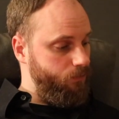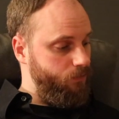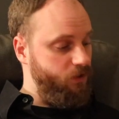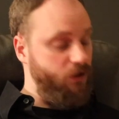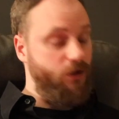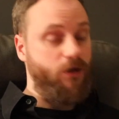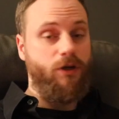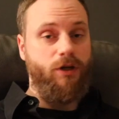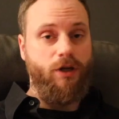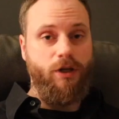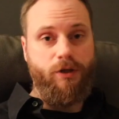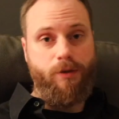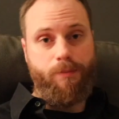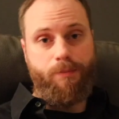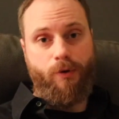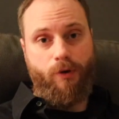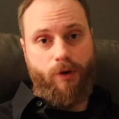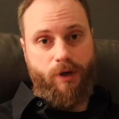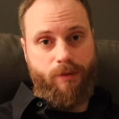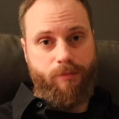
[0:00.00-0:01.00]
take
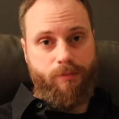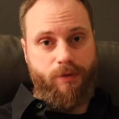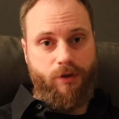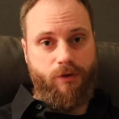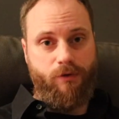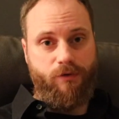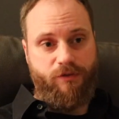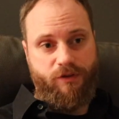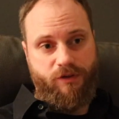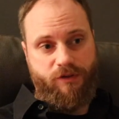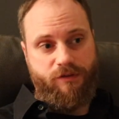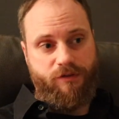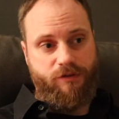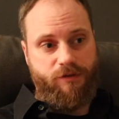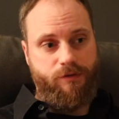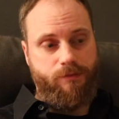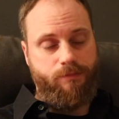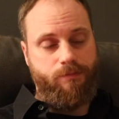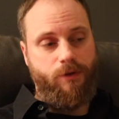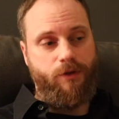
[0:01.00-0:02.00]
another poem because
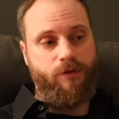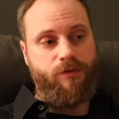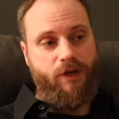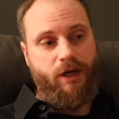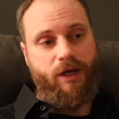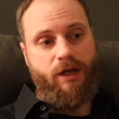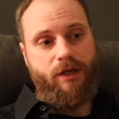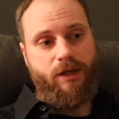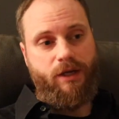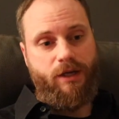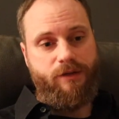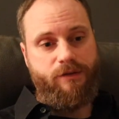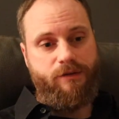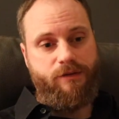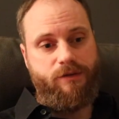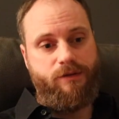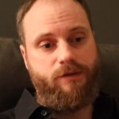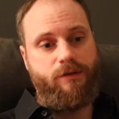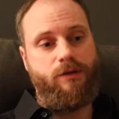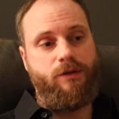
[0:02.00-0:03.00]
it's a day that,